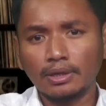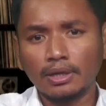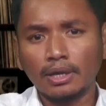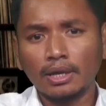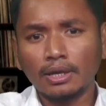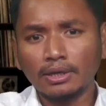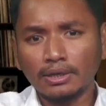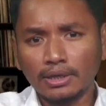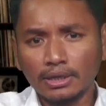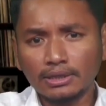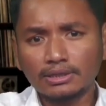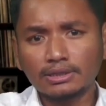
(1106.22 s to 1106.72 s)

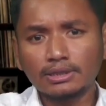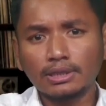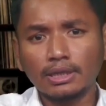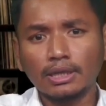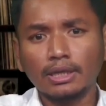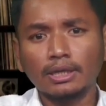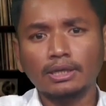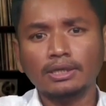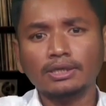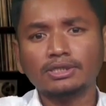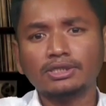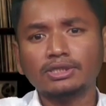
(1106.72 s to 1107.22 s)
These
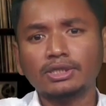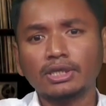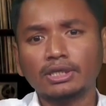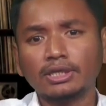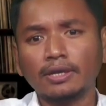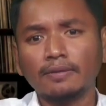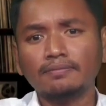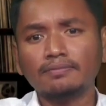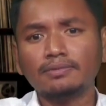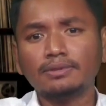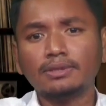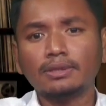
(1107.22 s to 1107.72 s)

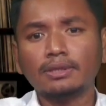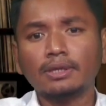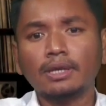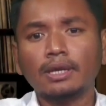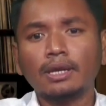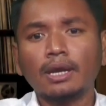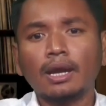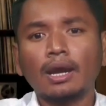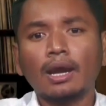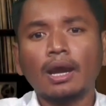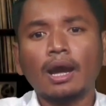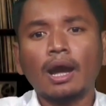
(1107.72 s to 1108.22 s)
initiatives
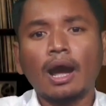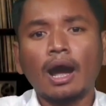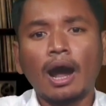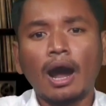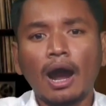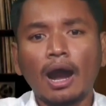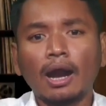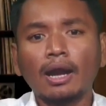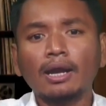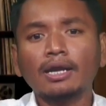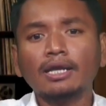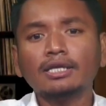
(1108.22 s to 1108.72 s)

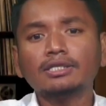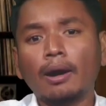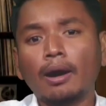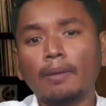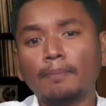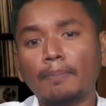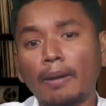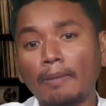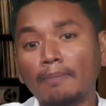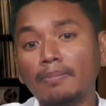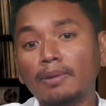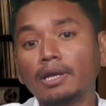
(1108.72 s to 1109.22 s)
harness
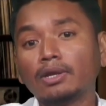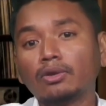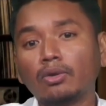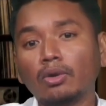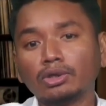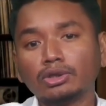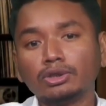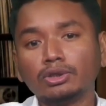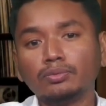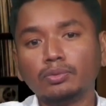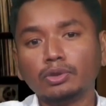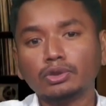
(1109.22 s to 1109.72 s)
public
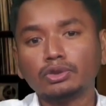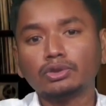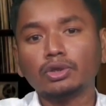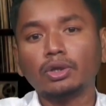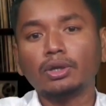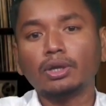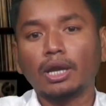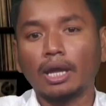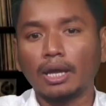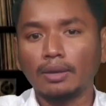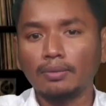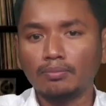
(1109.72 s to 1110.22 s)
contribution
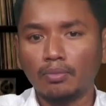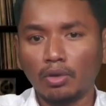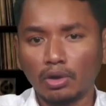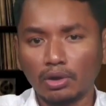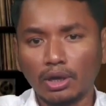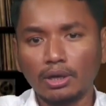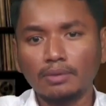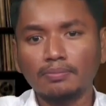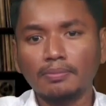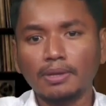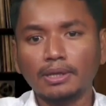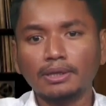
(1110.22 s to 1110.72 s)
and
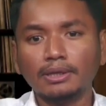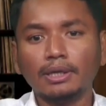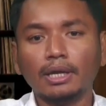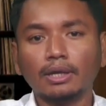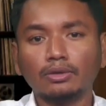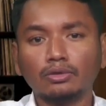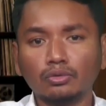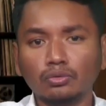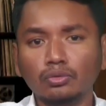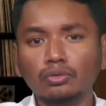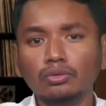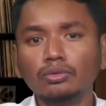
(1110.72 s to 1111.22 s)
modern media
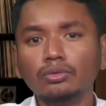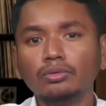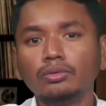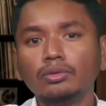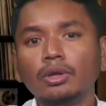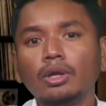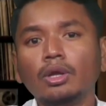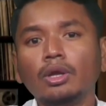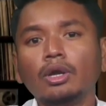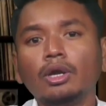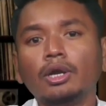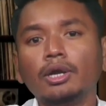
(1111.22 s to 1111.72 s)
to
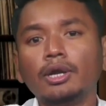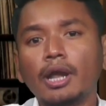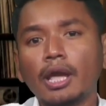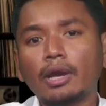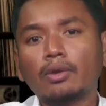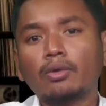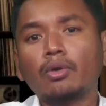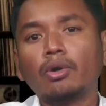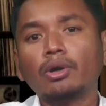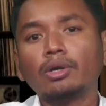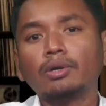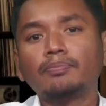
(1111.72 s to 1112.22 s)

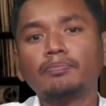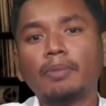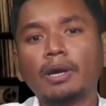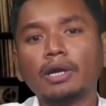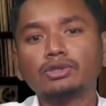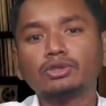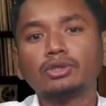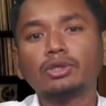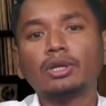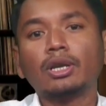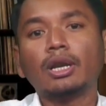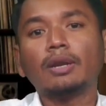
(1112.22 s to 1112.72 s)
record
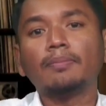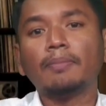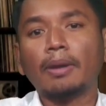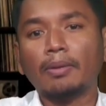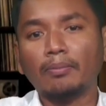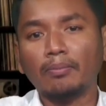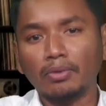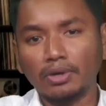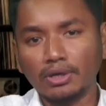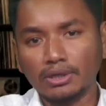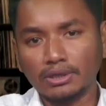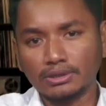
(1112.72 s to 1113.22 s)
personal
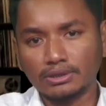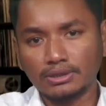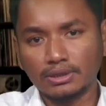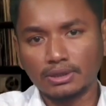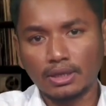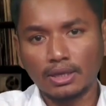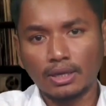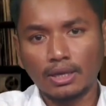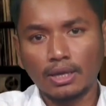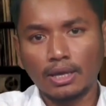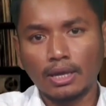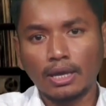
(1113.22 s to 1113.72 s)
memories.
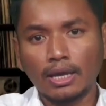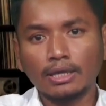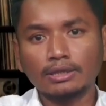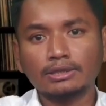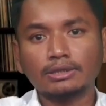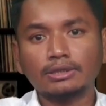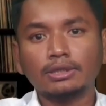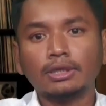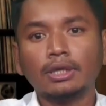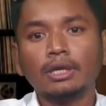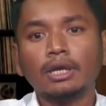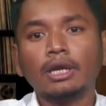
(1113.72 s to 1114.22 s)

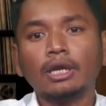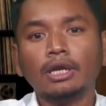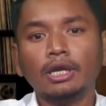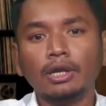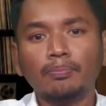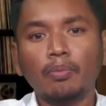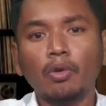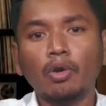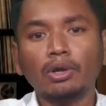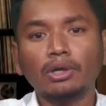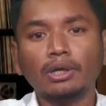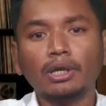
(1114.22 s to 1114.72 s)
As
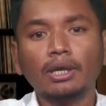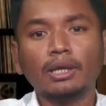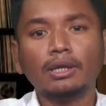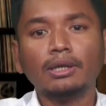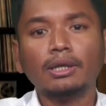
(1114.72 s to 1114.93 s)
reported